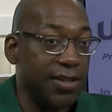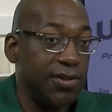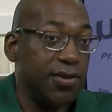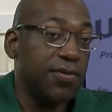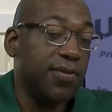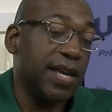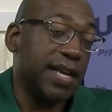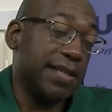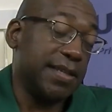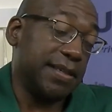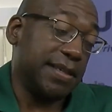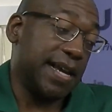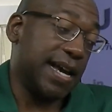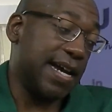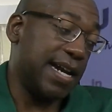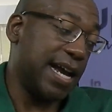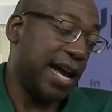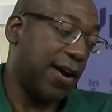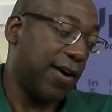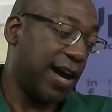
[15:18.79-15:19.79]
So that's
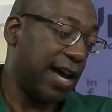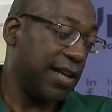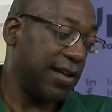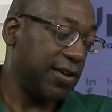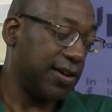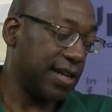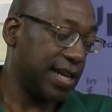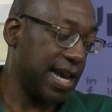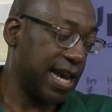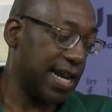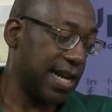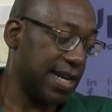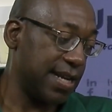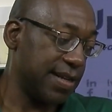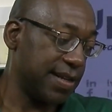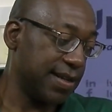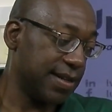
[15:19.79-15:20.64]
kind of how I look at it.